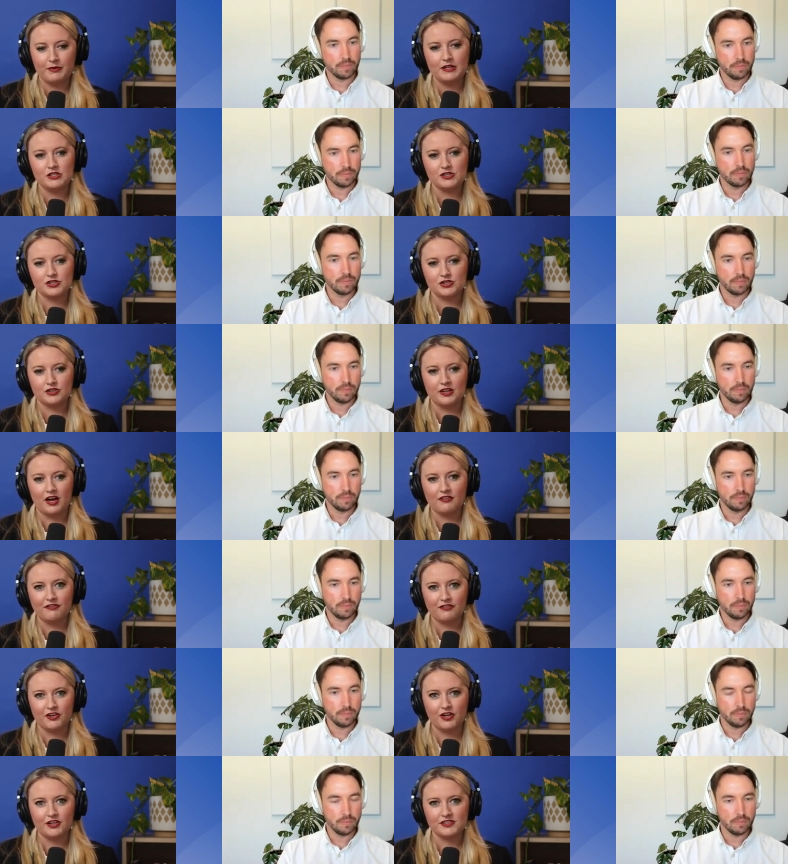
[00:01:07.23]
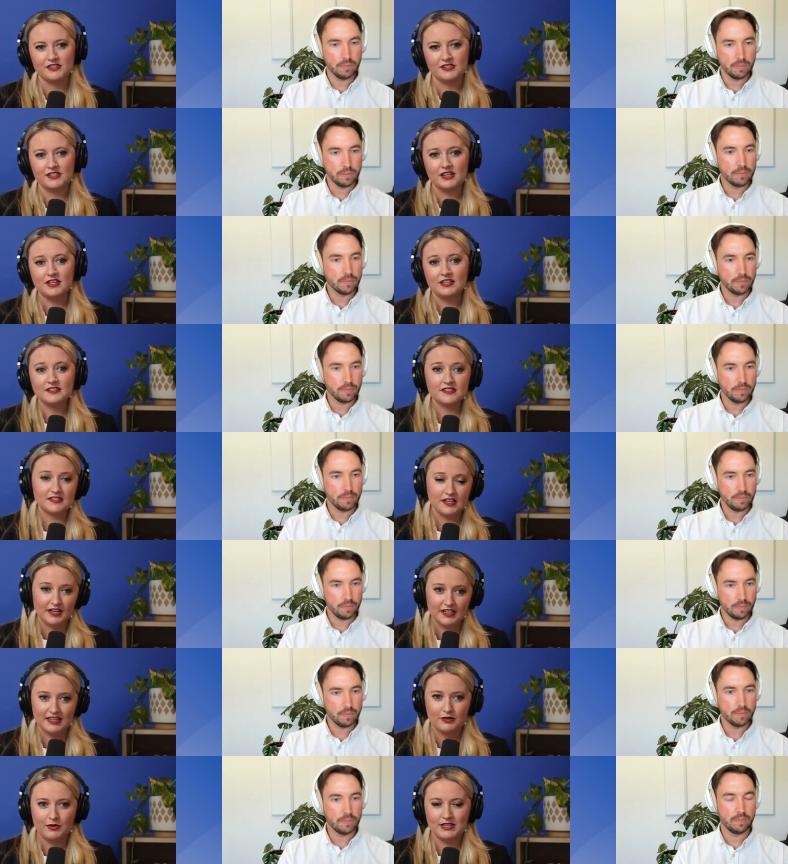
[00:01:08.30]
Speaker 1: into that first study
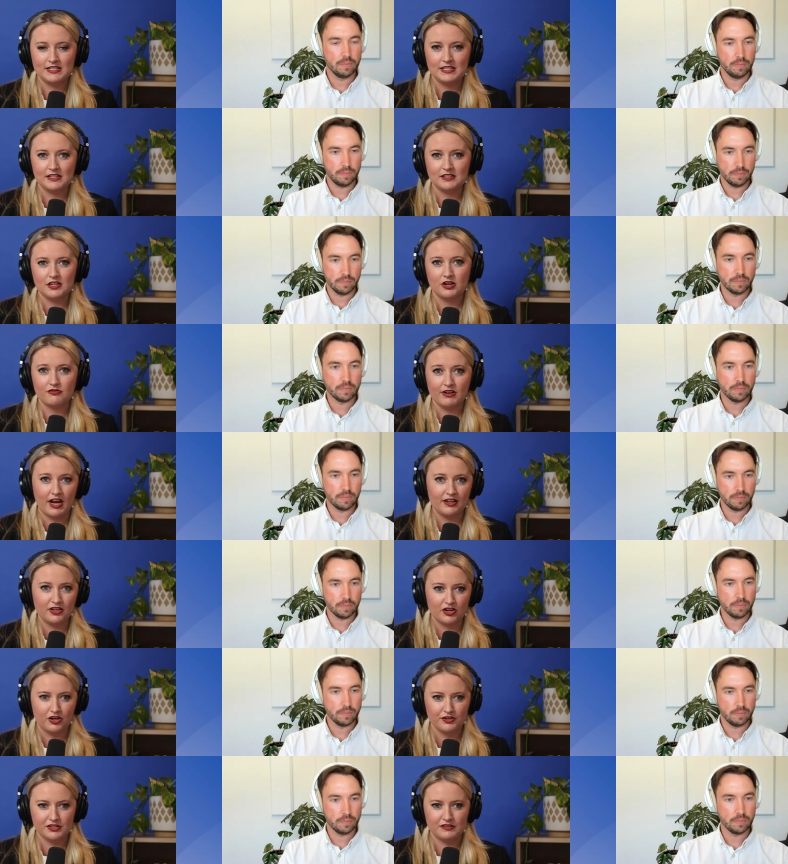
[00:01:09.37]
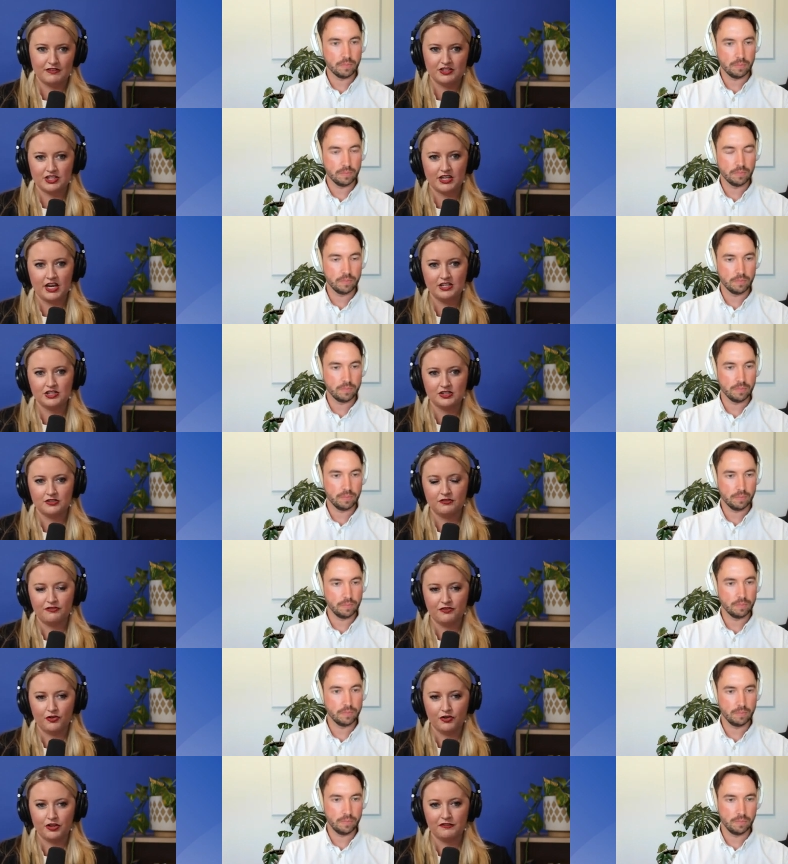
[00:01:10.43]
that we did around the cost of education
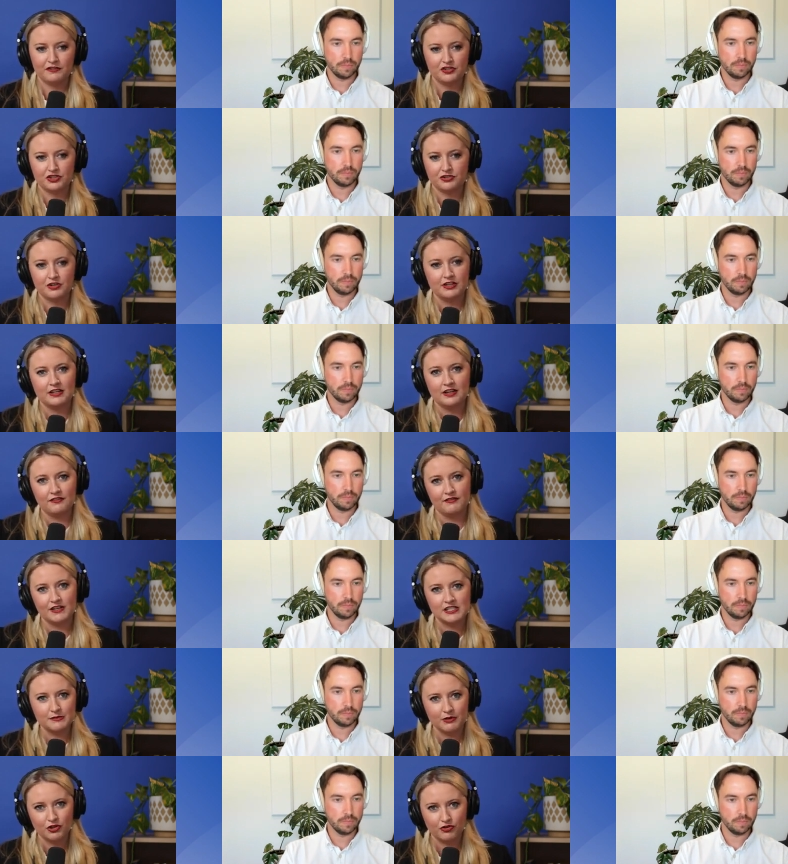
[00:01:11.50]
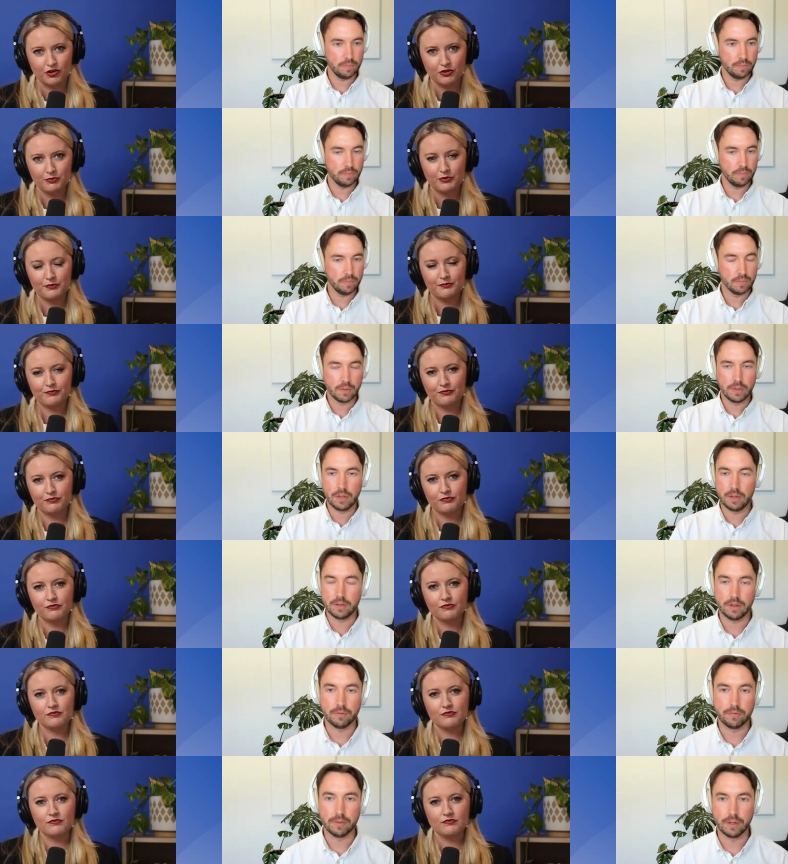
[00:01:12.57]
for the Futurity Investment Group.
Speaker 2: Yeah,
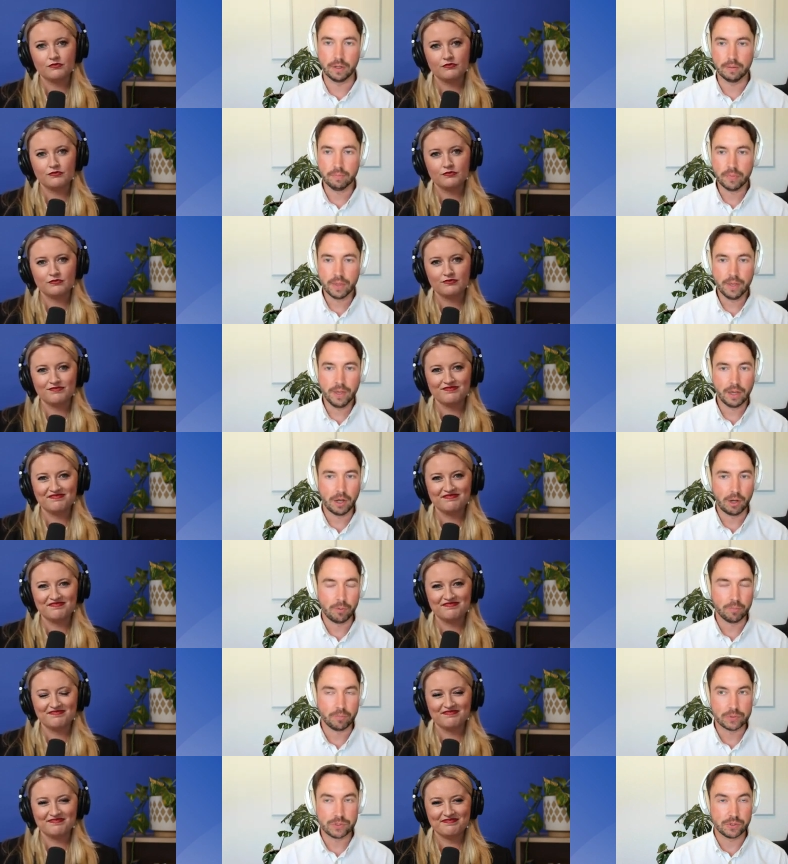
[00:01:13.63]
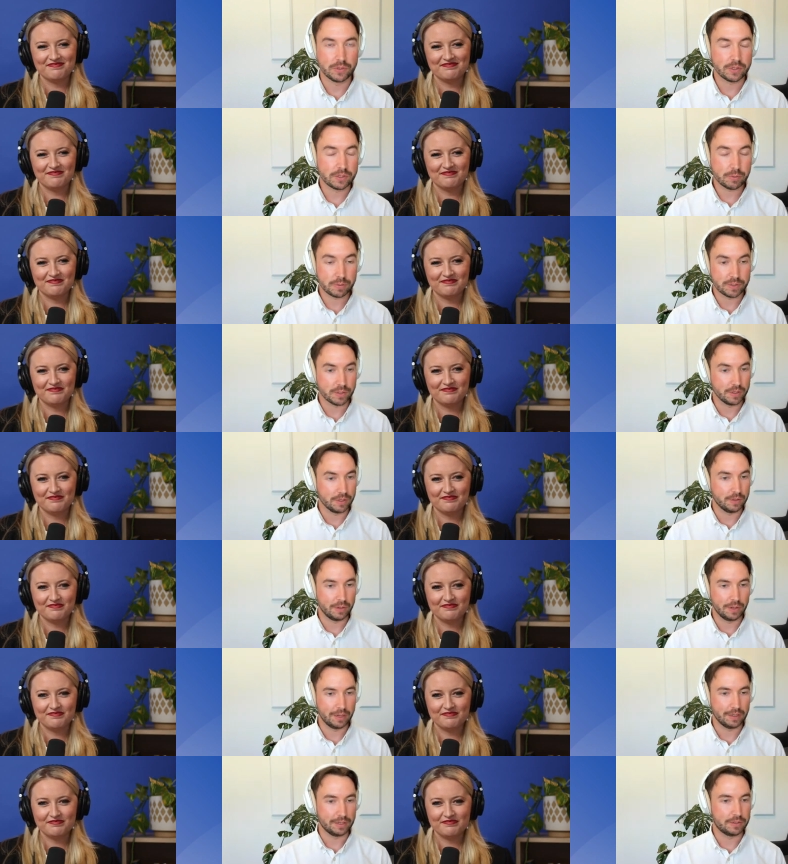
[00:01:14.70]
definitely. Um, so this was a
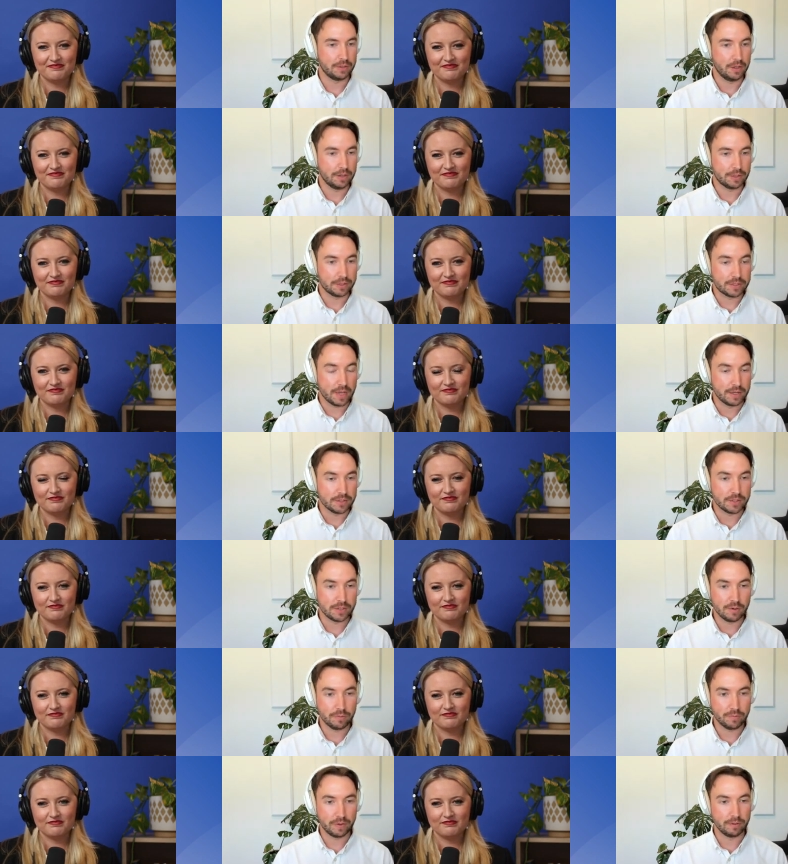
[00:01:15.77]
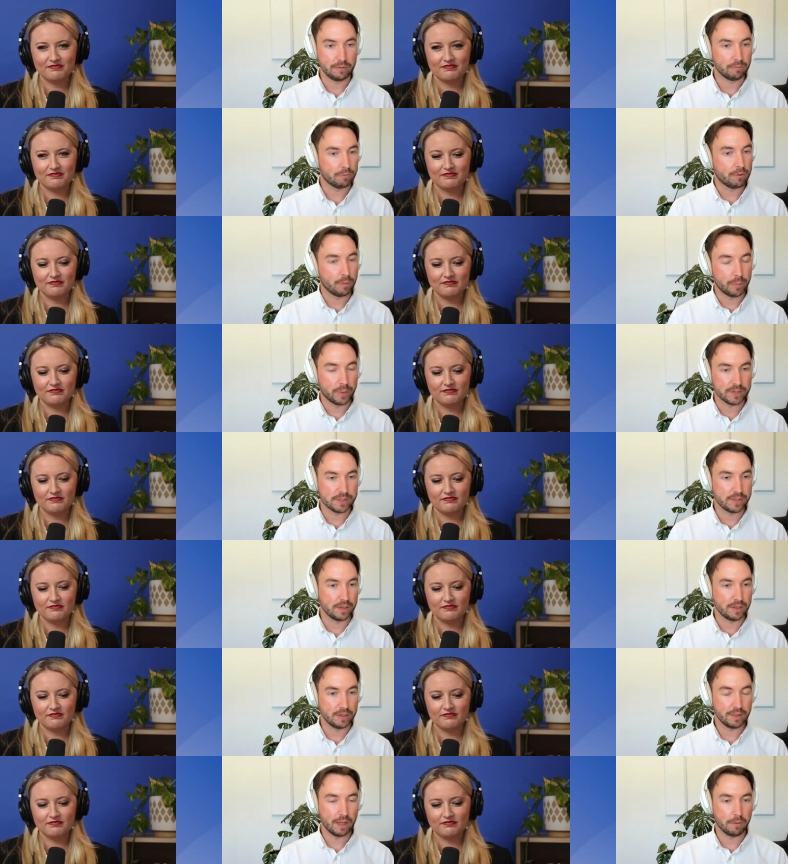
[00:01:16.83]
ex- extensive and robust
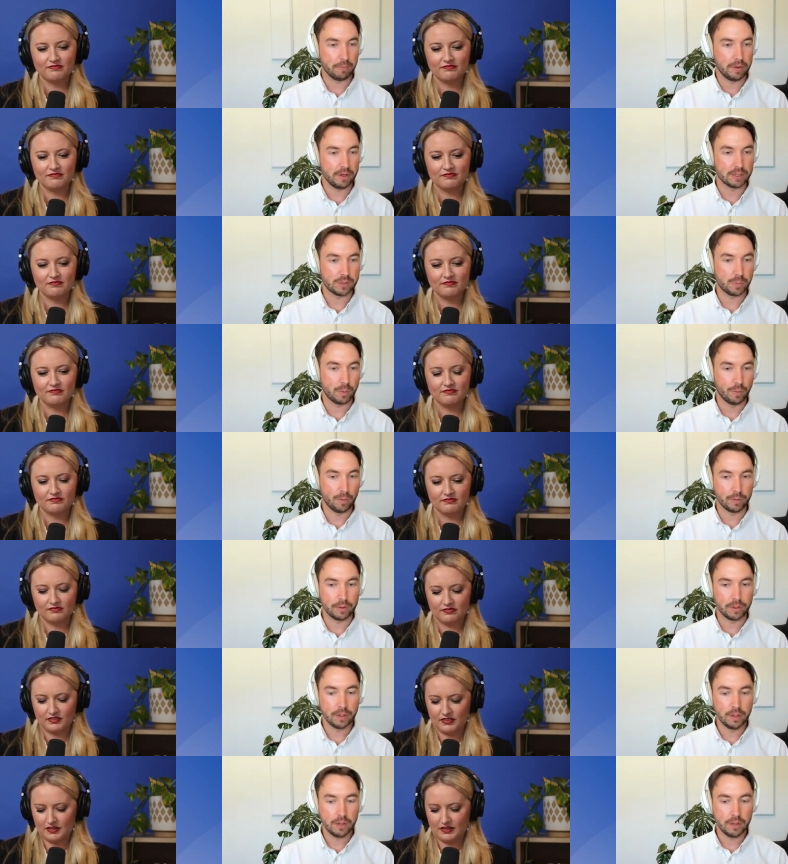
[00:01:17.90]
study that we explored